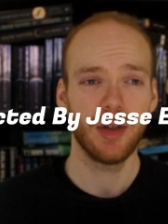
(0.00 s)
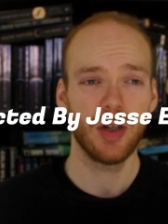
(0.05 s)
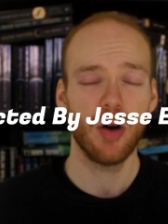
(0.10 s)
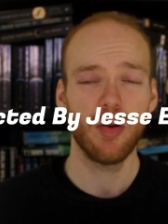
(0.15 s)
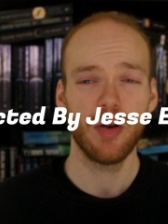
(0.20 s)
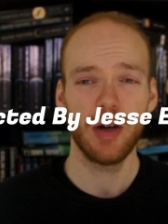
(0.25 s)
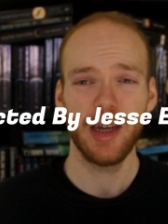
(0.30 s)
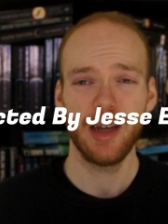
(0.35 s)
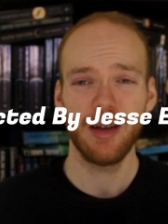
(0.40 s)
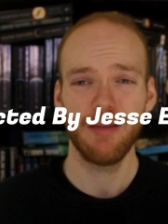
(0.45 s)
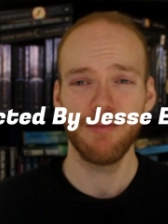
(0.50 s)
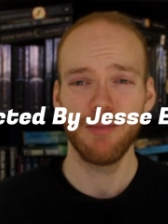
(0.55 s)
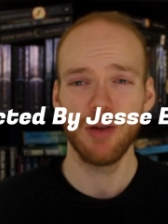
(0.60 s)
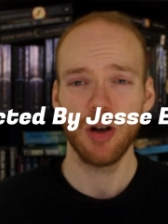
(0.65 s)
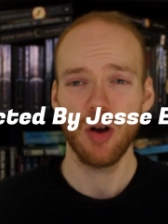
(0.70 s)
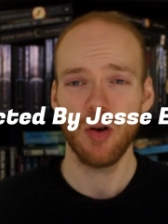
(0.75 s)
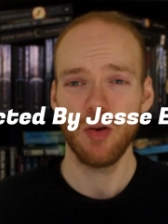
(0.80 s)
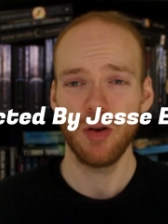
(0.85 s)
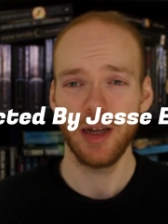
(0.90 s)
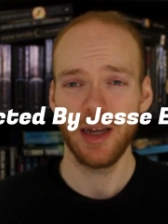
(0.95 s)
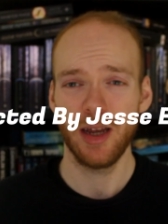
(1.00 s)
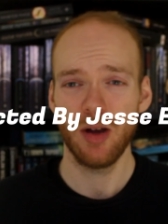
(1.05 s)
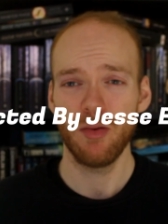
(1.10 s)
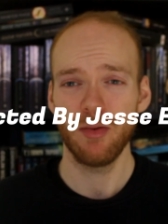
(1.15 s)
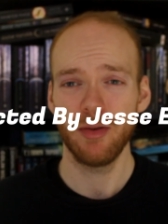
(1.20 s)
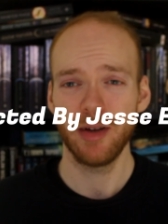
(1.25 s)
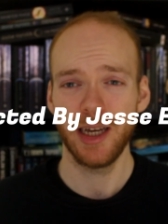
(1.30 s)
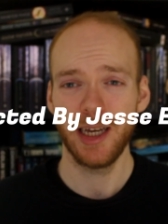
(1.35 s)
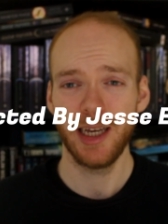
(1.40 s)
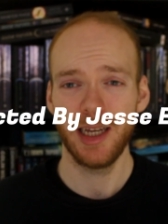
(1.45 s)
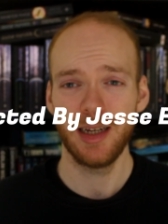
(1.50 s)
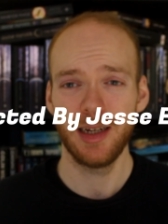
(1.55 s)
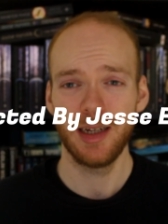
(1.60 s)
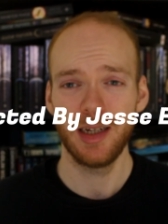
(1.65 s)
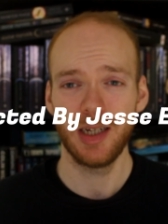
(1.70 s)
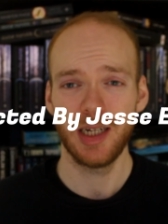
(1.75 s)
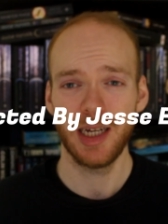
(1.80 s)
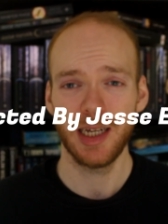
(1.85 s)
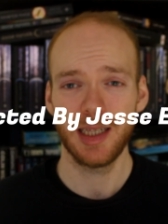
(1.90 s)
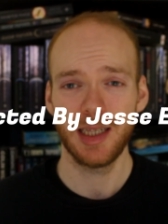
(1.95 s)
Macaulay Culkin
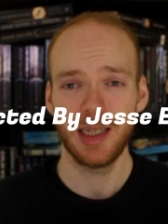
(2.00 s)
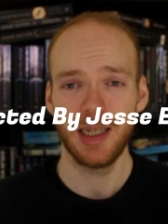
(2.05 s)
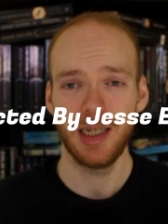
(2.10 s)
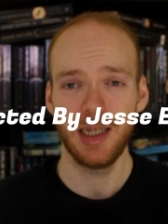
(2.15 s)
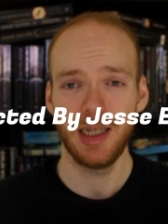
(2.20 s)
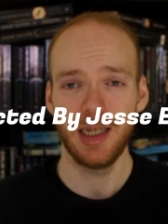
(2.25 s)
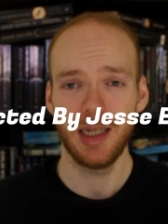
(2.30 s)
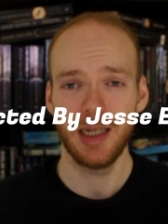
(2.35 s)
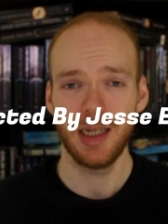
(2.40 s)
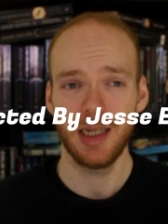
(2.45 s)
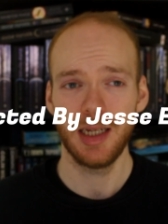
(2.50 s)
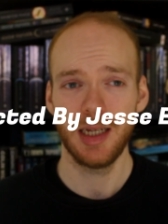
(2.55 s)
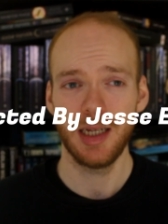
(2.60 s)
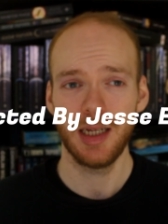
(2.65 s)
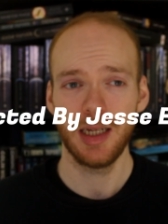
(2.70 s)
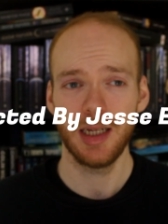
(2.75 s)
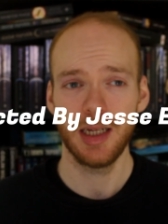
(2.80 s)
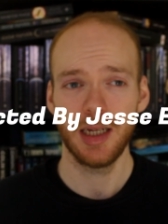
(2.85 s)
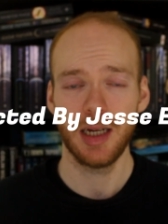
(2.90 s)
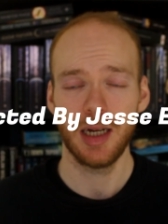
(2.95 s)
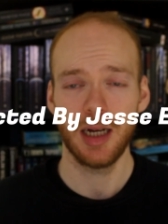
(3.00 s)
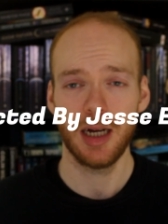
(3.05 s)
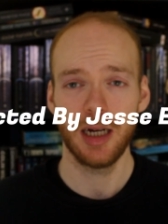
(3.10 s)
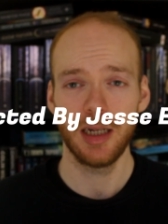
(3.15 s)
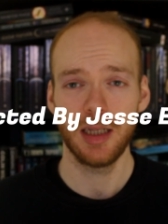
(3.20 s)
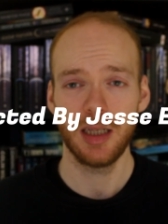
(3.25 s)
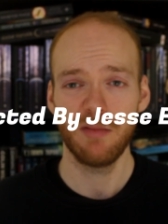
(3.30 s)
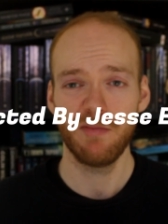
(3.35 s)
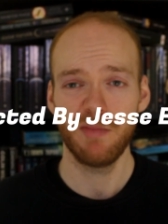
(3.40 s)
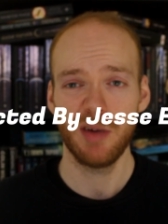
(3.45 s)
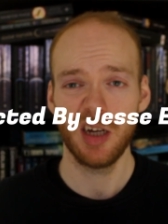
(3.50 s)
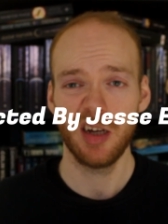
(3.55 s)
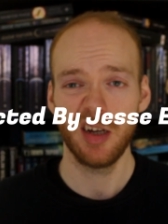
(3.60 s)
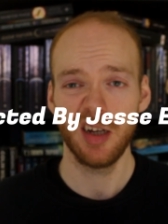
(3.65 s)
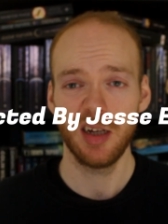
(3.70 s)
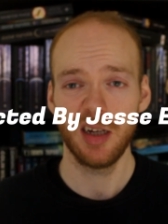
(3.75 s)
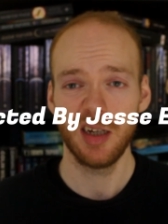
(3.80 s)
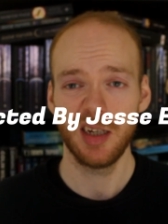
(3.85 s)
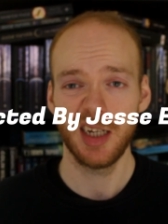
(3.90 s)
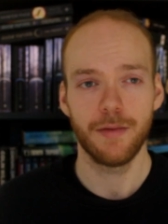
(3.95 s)
and Jesse
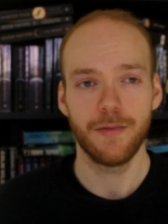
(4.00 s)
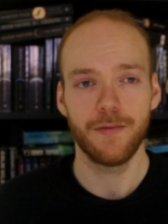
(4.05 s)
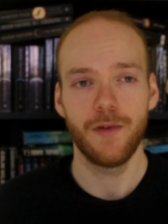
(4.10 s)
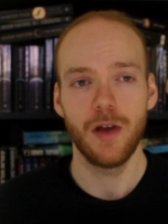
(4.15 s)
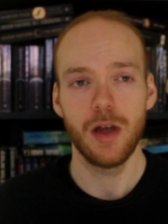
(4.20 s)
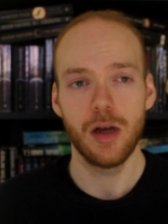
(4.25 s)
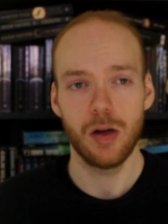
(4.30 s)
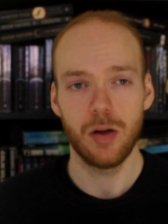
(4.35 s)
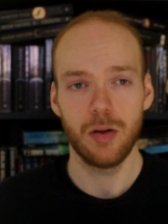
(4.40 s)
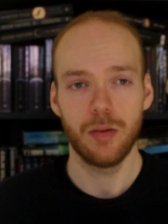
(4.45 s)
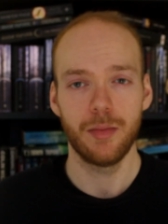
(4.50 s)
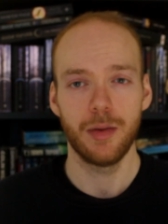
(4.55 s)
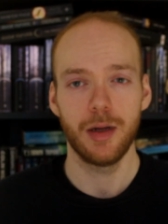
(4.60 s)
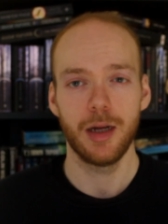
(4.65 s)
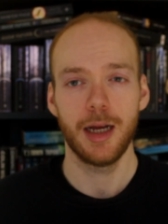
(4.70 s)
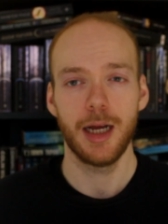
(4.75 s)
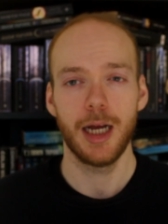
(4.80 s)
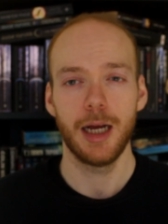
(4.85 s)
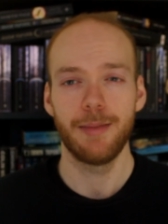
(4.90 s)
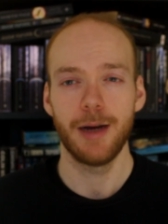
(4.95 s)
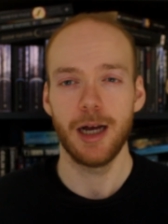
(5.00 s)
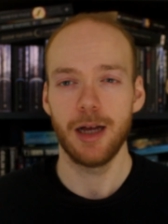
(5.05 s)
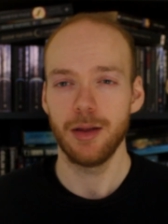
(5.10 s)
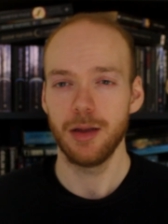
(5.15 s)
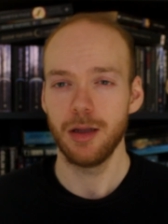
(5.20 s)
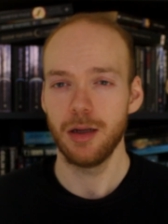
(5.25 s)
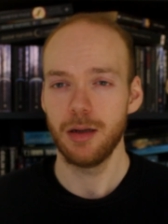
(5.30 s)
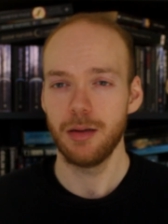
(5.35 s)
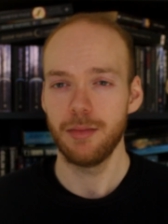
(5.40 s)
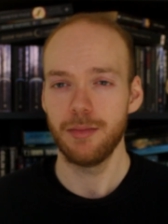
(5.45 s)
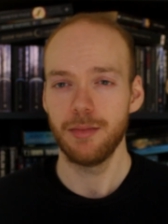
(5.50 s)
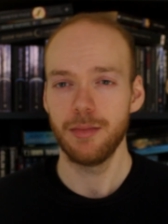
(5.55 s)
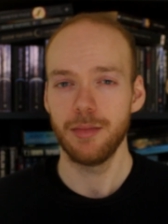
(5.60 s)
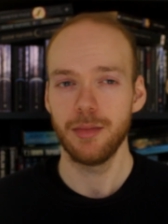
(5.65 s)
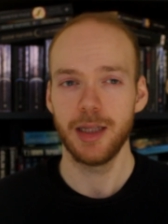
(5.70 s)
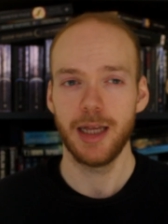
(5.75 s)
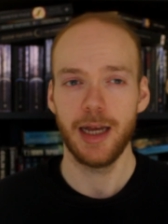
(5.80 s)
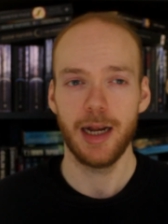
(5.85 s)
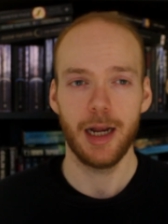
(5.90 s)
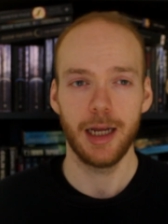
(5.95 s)
Eisenberg, film about them.
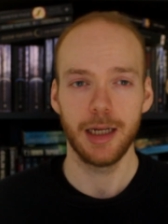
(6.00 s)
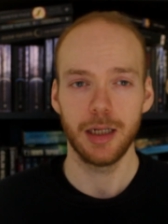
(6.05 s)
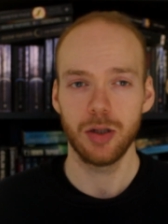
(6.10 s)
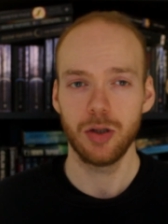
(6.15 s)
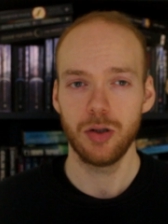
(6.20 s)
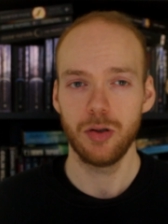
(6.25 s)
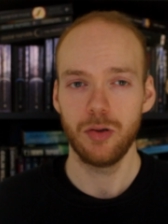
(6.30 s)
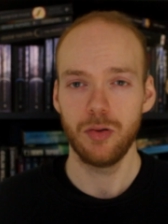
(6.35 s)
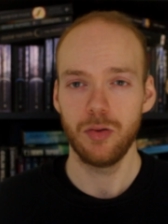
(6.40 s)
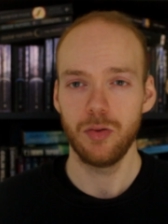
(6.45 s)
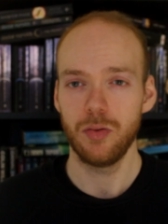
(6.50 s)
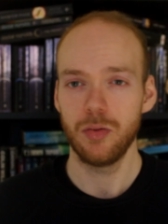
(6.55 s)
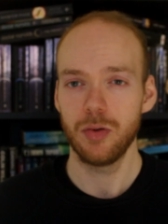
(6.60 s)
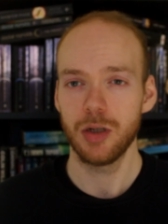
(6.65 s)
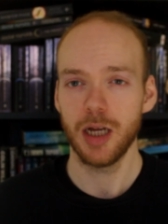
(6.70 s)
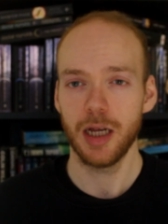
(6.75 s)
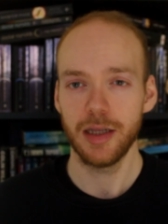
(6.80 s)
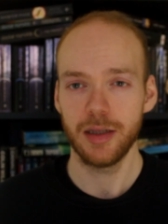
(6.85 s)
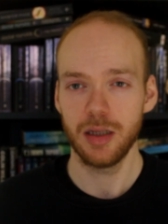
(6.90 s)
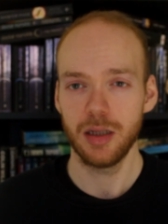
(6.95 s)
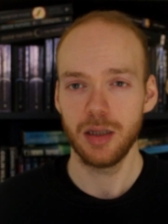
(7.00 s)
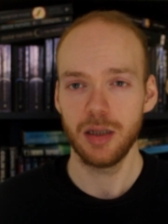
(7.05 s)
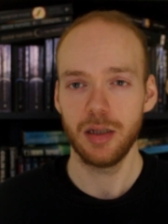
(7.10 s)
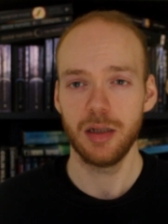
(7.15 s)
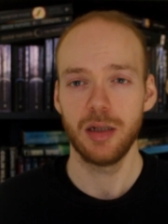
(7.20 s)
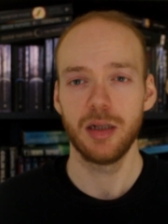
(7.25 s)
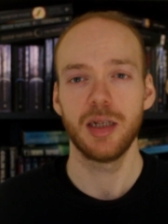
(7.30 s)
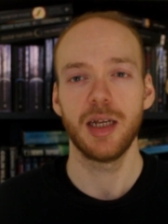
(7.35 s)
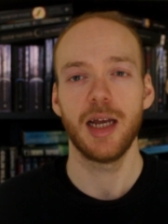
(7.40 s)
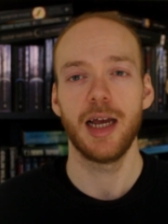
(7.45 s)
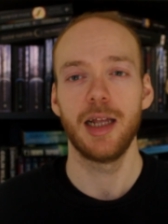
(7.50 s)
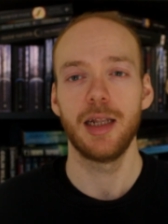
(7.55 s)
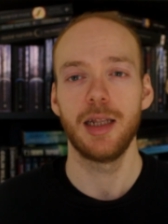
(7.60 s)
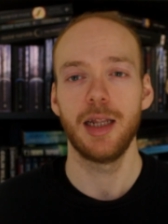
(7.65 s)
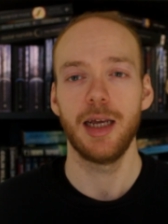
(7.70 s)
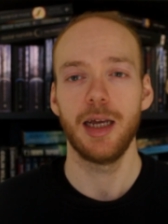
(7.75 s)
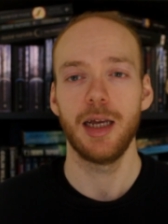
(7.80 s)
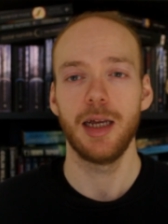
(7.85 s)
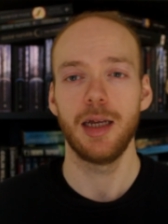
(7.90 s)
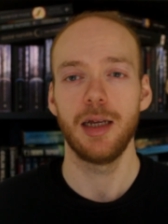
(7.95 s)
They're like two cousins,
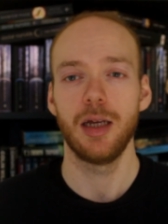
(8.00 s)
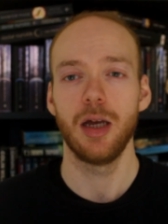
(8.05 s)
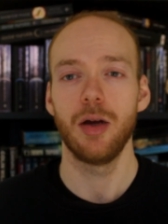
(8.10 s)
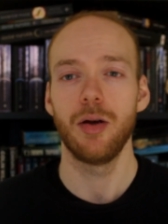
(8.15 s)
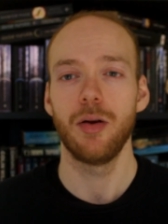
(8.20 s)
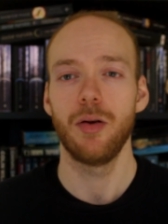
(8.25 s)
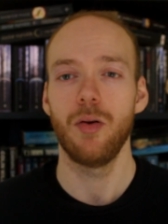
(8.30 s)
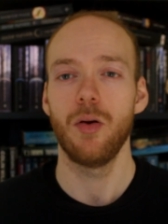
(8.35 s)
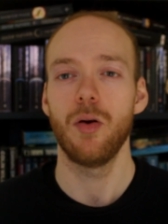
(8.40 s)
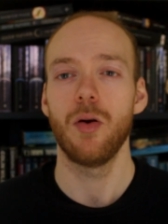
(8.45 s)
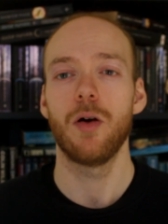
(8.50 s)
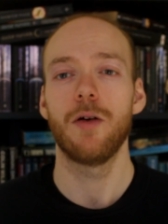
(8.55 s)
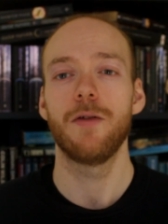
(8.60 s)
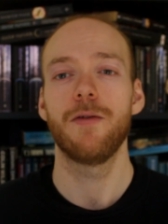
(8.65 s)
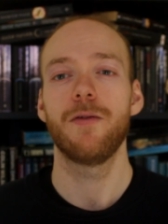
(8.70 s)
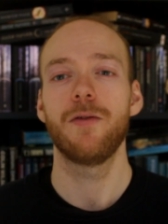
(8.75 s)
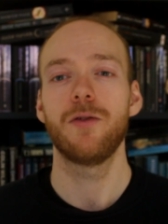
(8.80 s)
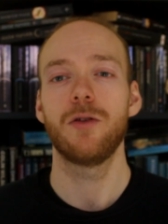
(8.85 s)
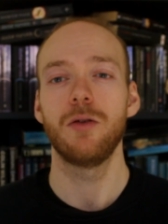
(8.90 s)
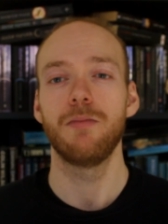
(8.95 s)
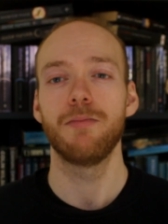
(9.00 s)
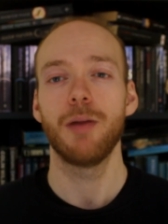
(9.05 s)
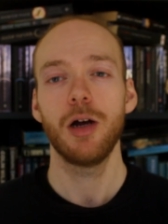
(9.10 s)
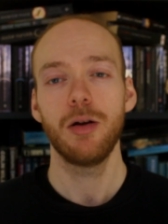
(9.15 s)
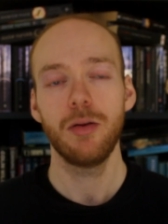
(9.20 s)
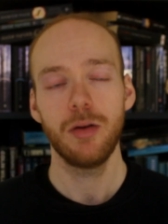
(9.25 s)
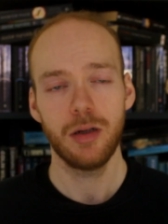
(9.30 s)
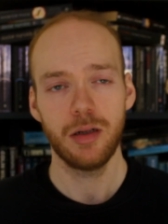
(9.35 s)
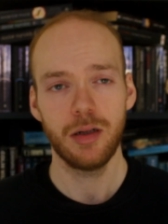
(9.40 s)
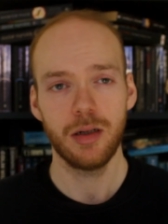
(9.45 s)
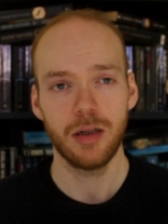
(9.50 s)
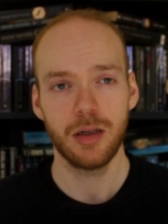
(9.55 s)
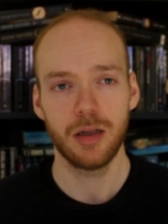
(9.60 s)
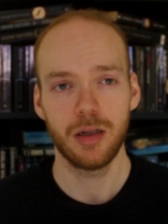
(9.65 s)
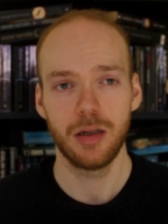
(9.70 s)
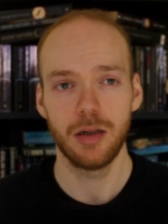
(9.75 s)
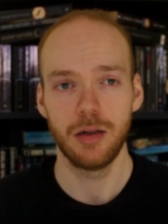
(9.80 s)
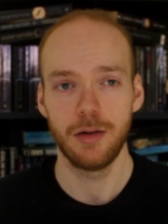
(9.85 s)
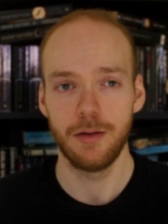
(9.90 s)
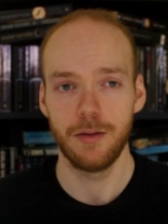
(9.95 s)
and they go off to
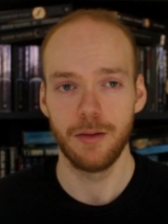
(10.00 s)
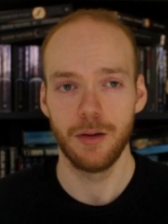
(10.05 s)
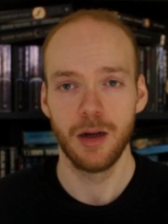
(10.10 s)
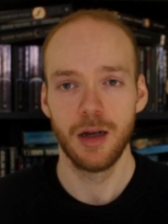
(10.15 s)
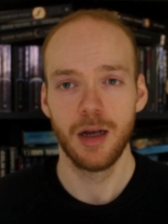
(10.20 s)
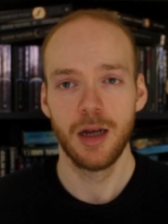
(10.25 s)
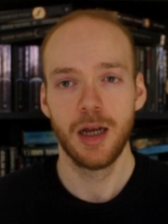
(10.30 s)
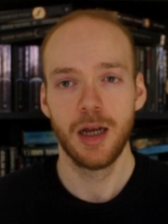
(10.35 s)
Poland to